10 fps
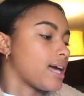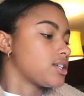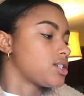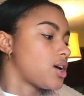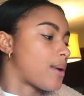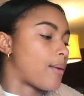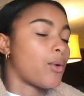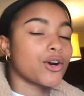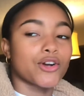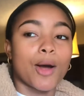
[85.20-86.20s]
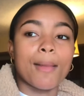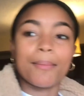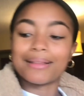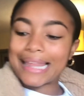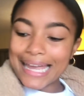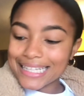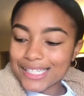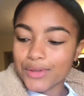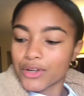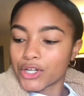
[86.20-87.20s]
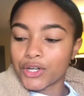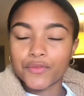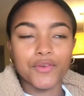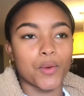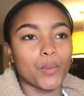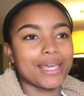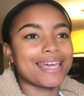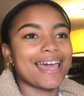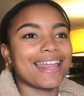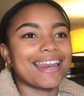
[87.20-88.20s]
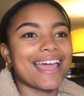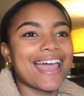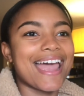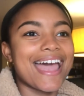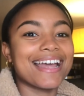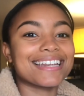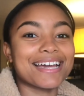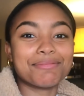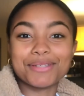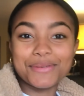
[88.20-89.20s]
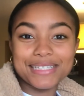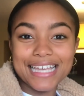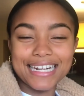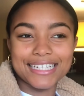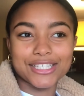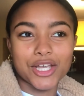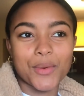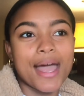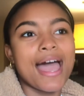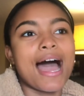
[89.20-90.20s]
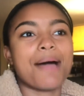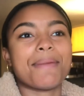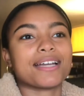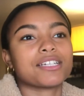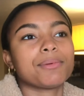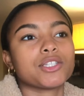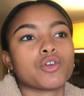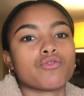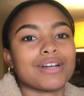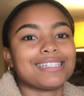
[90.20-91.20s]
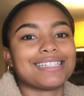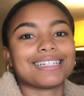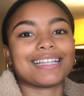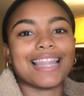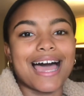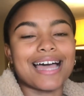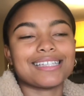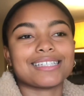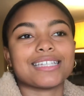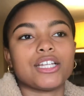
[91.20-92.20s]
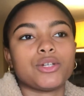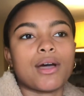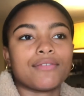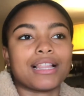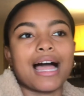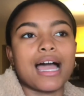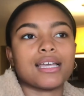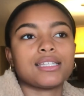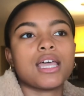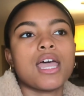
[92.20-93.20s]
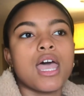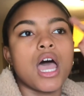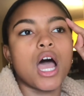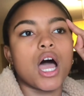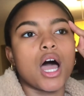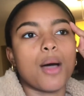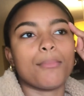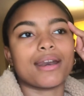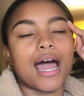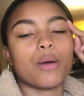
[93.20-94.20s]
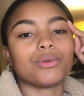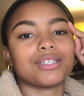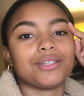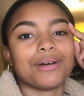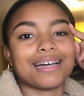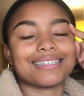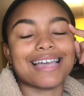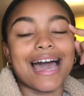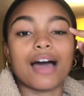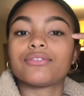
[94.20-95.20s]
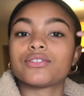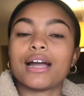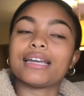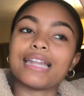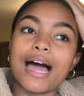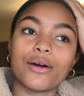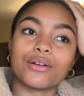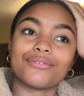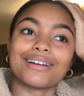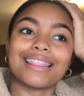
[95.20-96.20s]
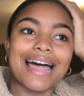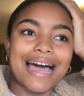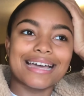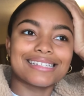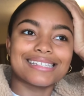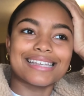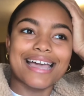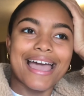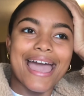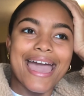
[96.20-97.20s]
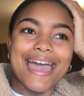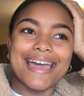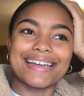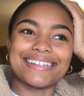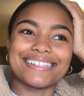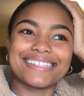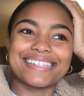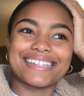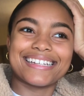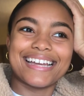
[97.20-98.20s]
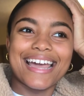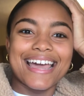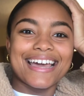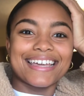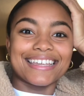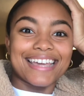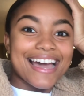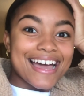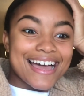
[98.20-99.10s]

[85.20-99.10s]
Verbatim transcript: Yeah, so I watered all my plants so they're good for the weekend and I'm so excited. So I'm actually about to run to class because I do have class, um, but I will see you guys after I get out of class. And yeah.